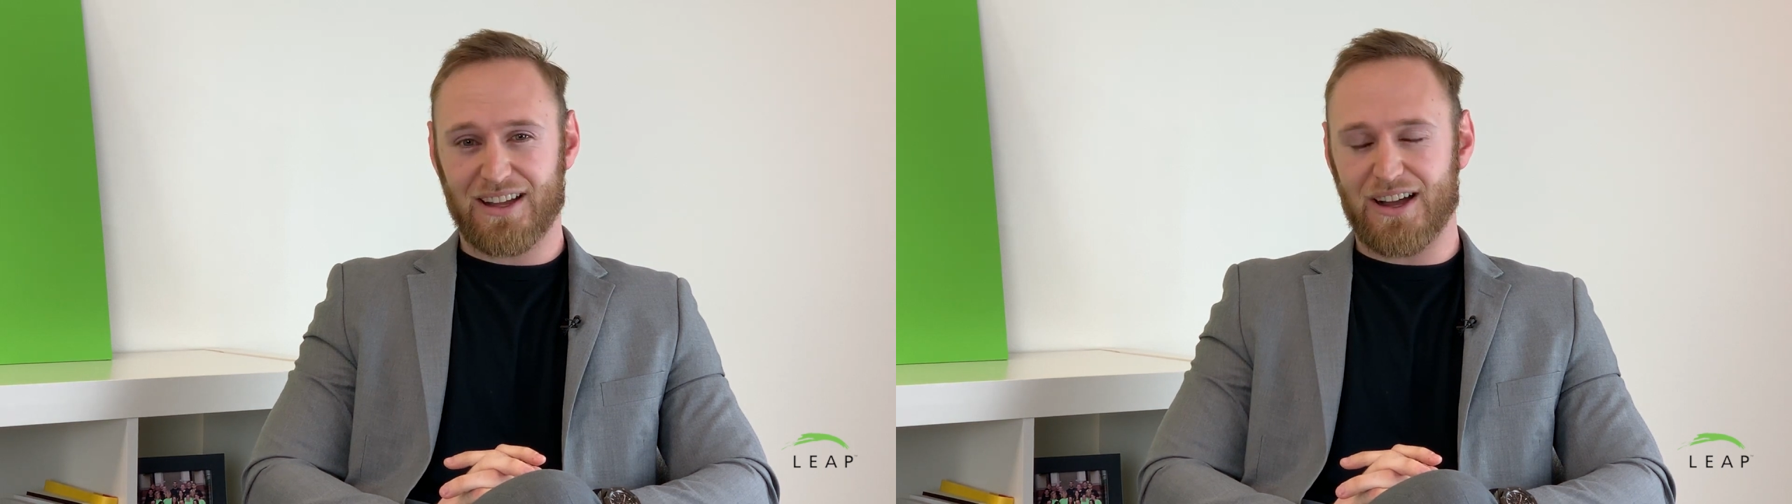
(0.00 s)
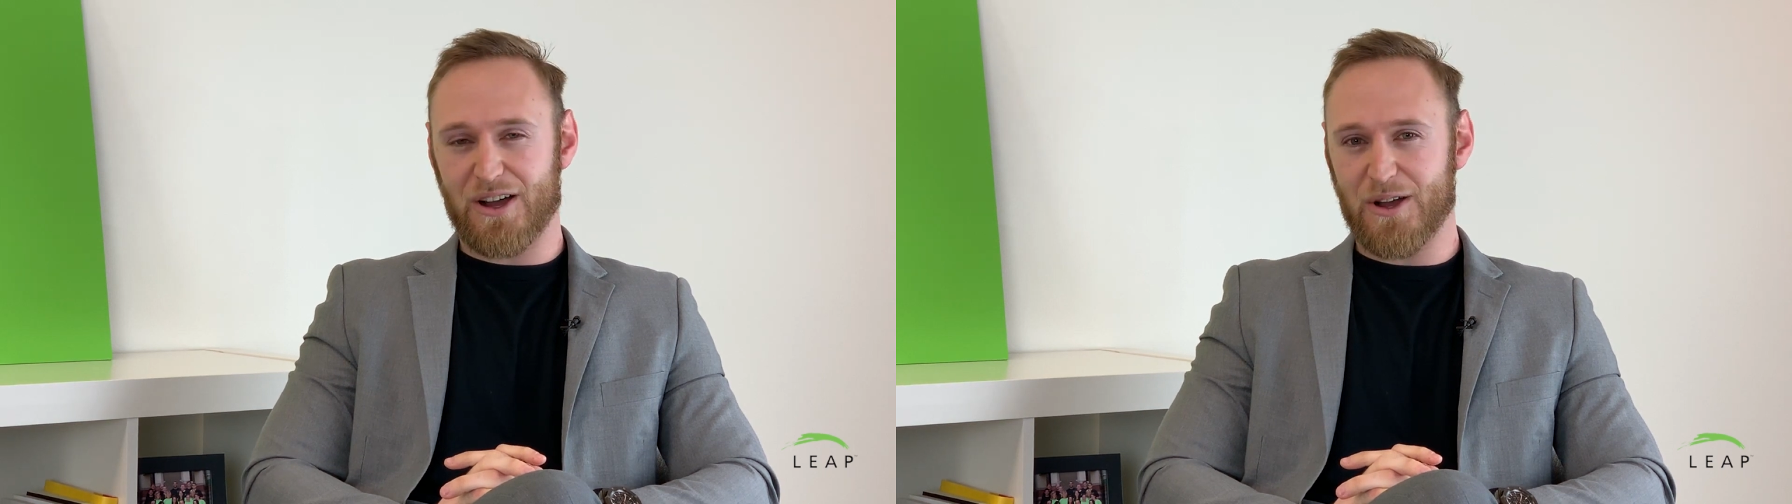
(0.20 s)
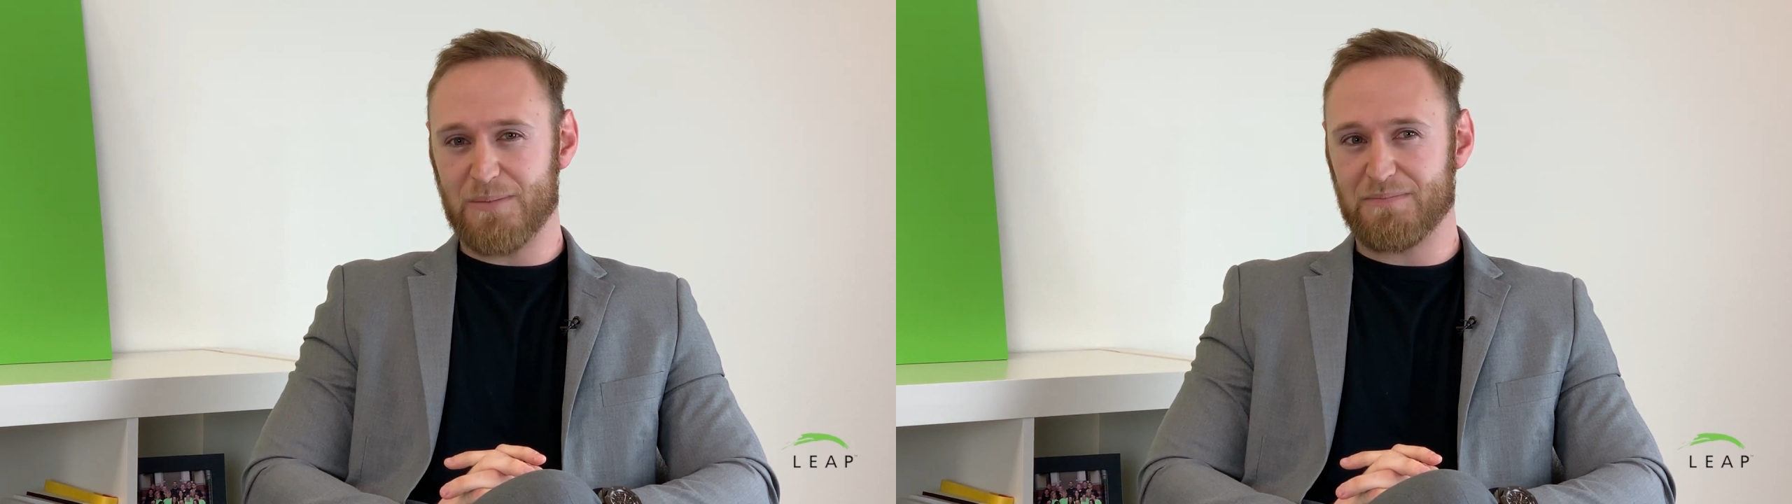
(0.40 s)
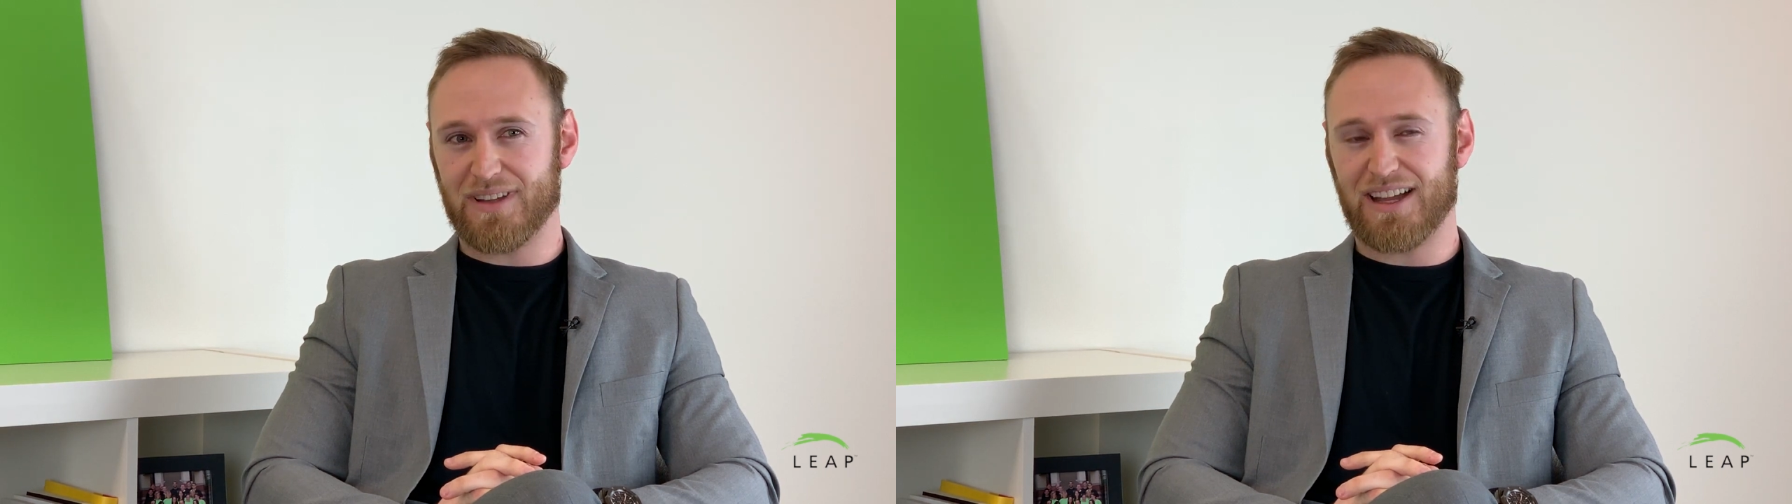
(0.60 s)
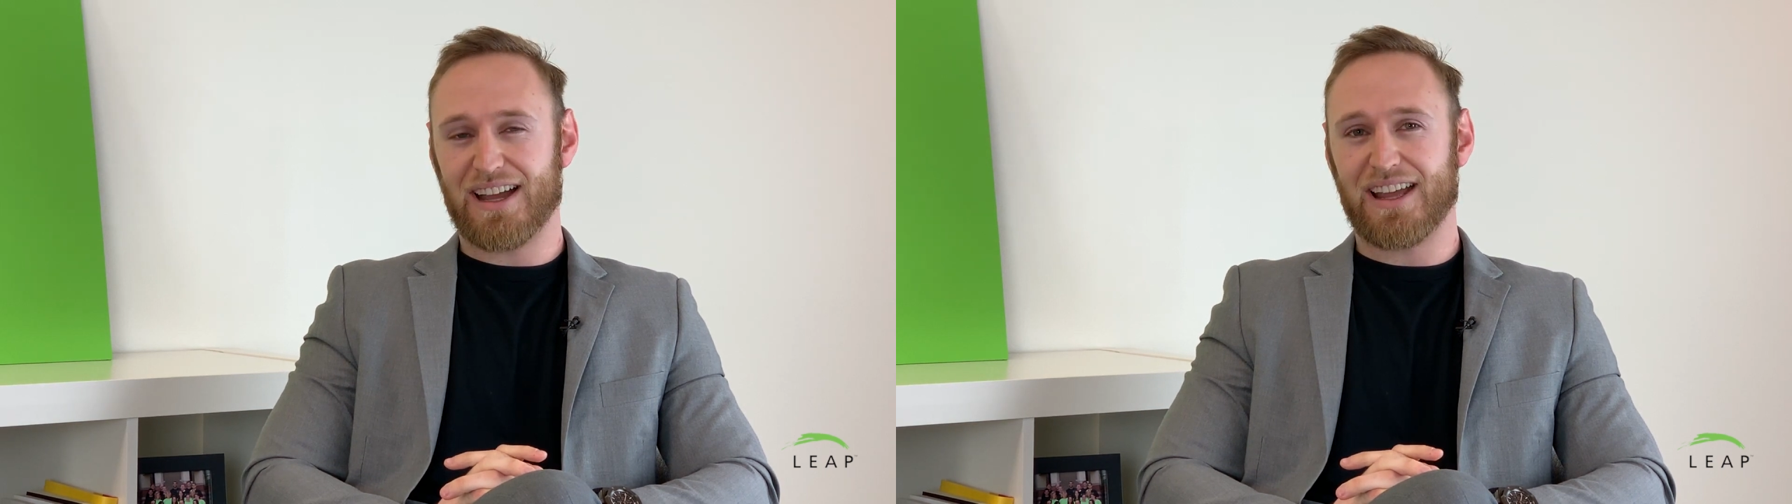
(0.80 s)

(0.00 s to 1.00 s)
So